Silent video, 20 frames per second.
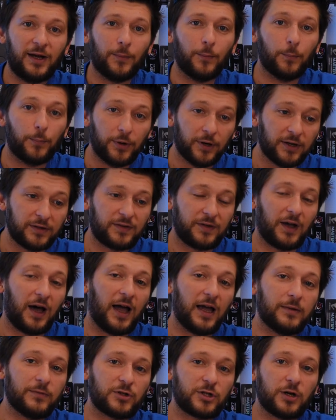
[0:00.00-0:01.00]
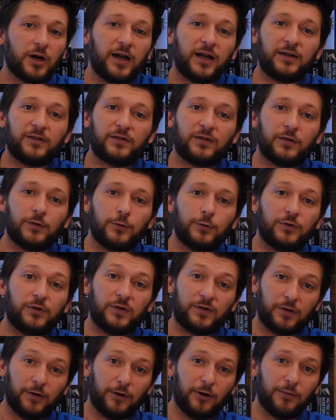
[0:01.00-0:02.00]
but I am trying to
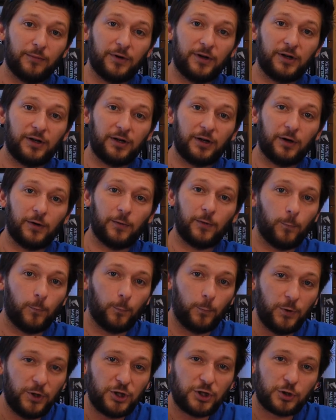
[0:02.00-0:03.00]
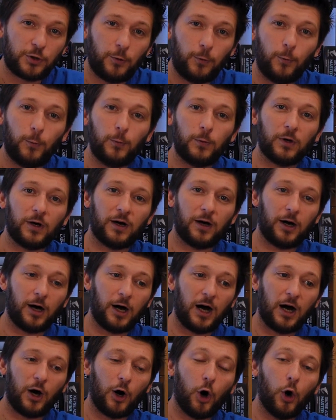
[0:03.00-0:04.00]
determine which cooler
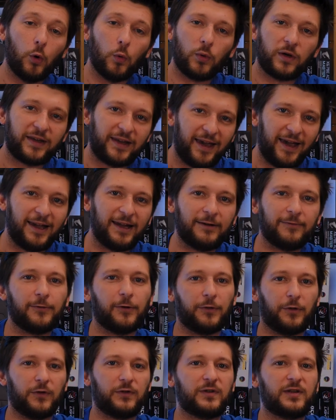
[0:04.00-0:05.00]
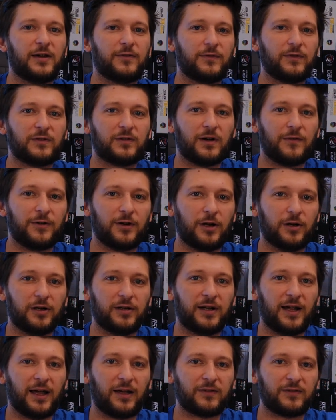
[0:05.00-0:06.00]
are okay for the
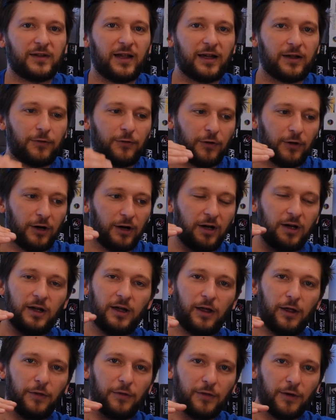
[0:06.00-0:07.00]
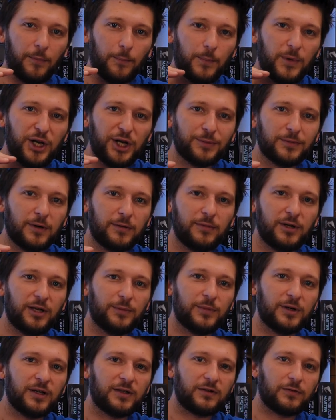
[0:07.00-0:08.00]
7700X, like the the minimum
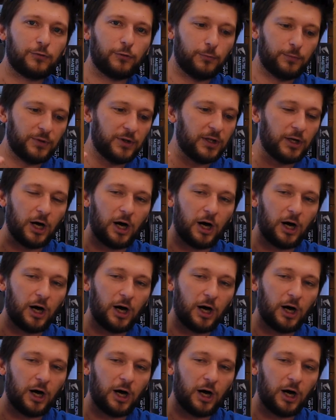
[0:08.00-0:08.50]
limit to be